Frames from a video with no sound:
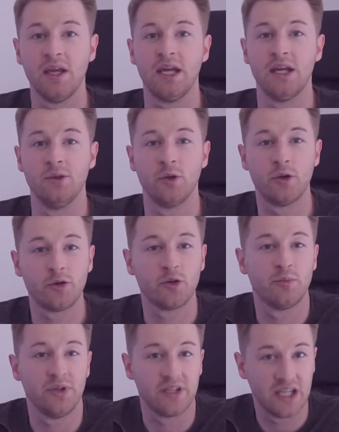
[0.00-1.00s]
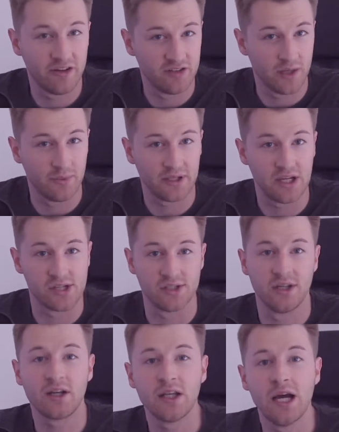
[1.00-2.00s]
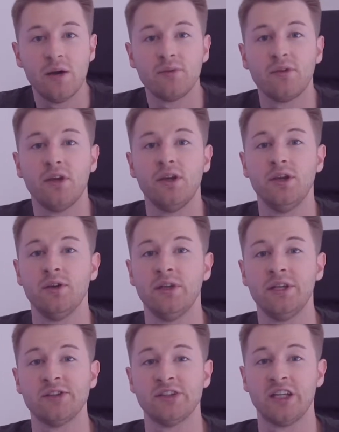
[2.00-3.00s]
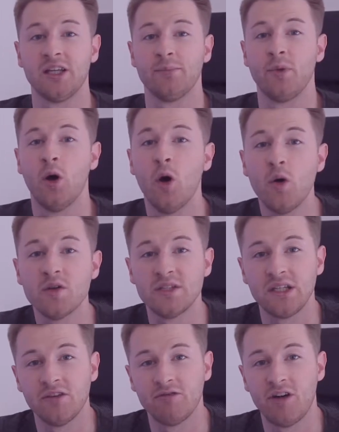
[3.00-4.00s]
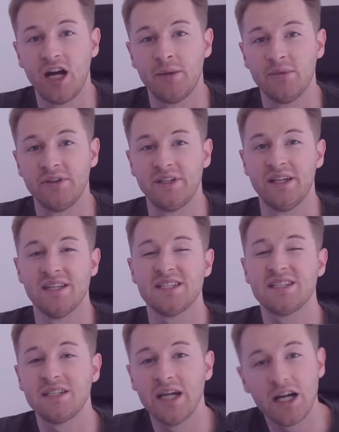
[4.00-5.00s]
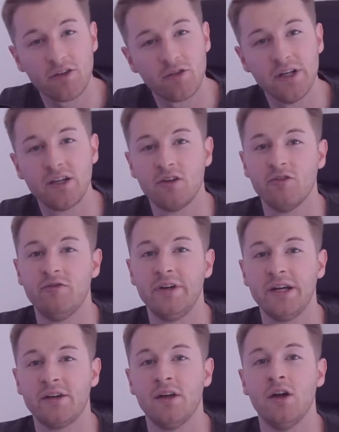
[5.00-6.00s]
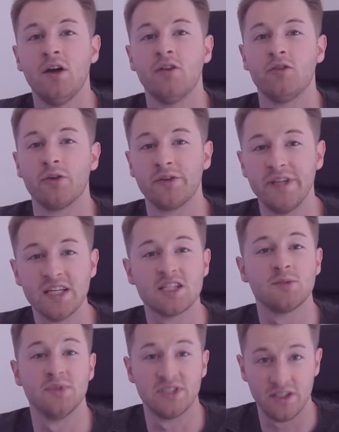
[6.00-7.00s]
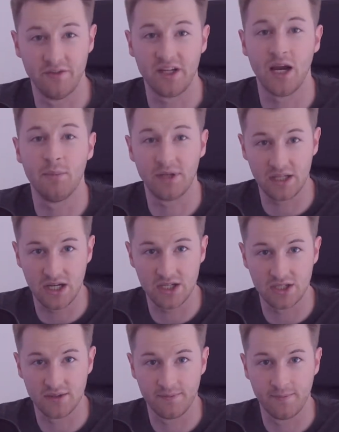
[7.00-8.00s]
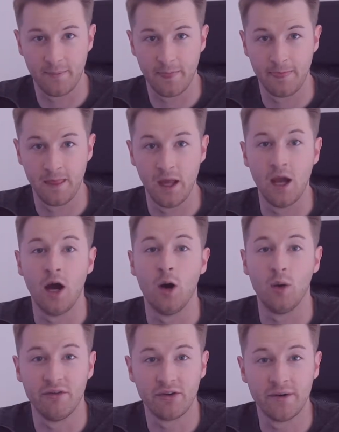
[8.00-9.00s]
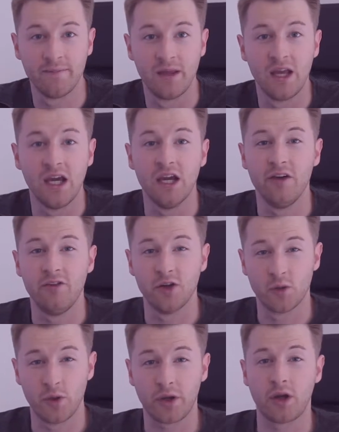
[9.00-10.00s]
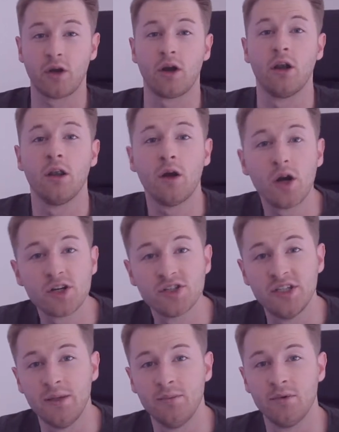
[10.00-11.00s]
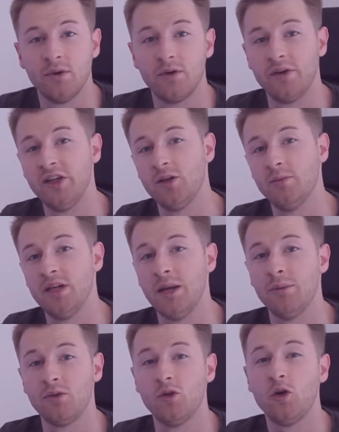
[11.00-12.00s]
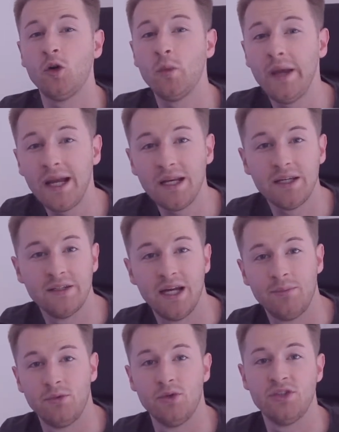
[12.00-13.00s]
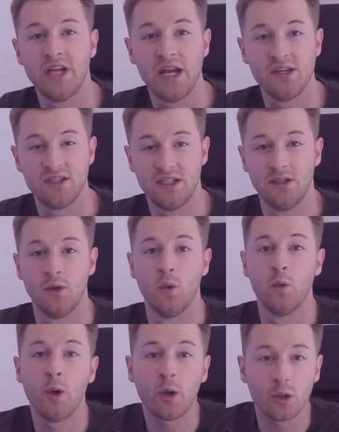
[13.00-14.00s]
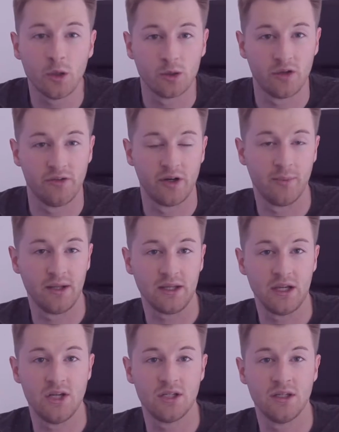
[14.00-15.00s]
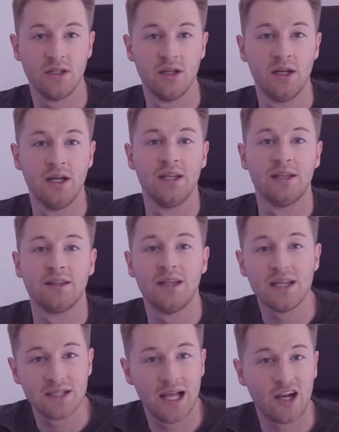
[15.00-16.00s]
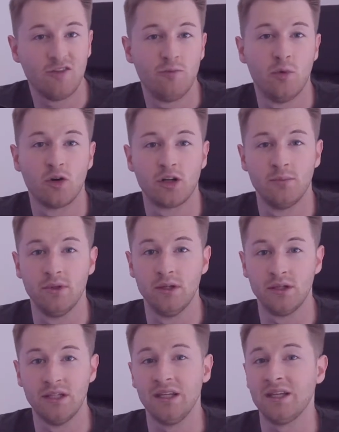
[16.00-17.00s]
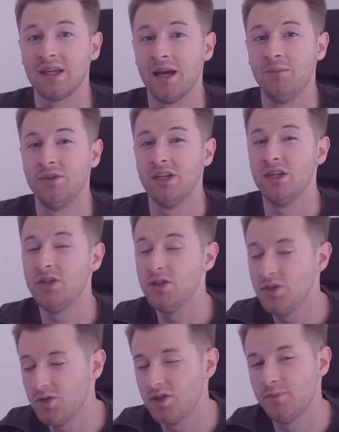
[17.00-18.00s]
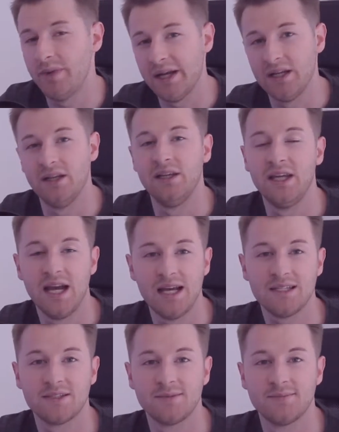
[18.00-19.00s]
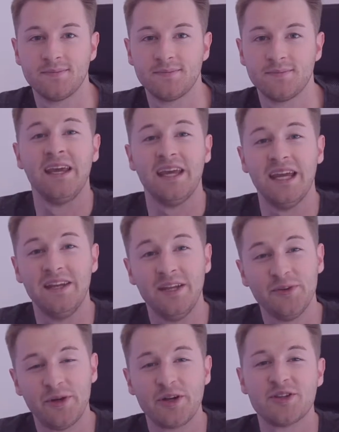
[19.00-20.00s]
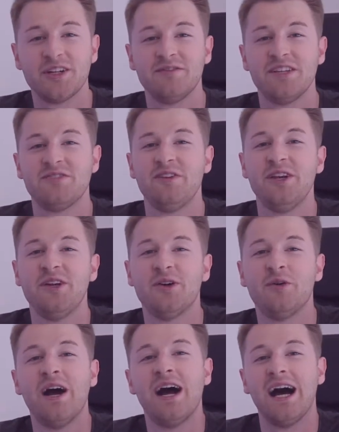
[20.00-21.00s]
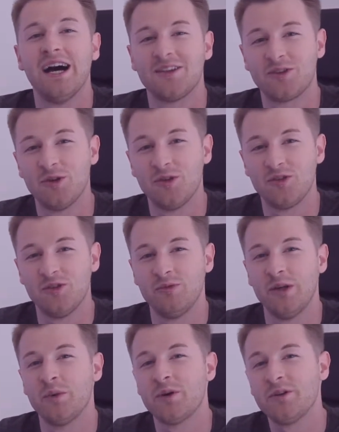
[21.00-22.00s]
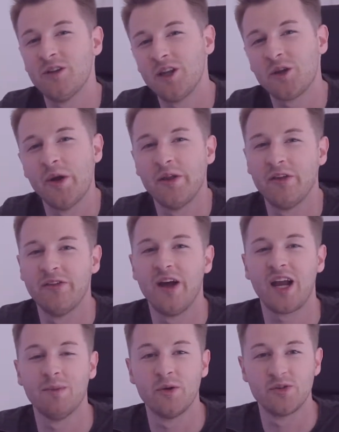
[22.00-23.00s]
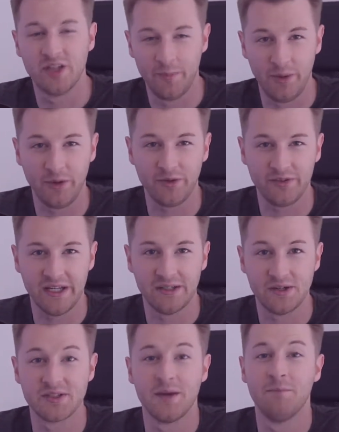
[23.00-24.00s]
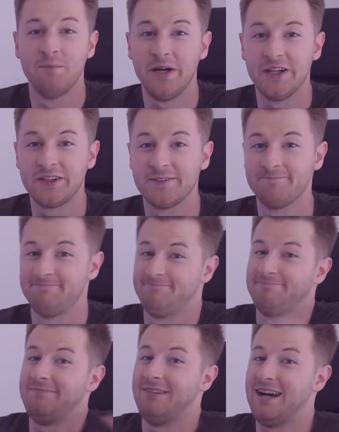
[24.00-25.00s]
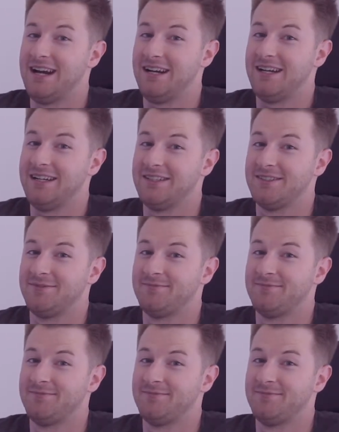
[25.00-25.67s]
In order to put a given application in the cloud, you need to set up a hosting environment that is carefully configured for this specific application. However, if you're working on a large team or need to be able to quickly adapt to changes in the workload of your application, this lack of portability can be a huge pain in the ass. In the introduction of this video, I told you we were not going to talk about shipping containers, but I lied.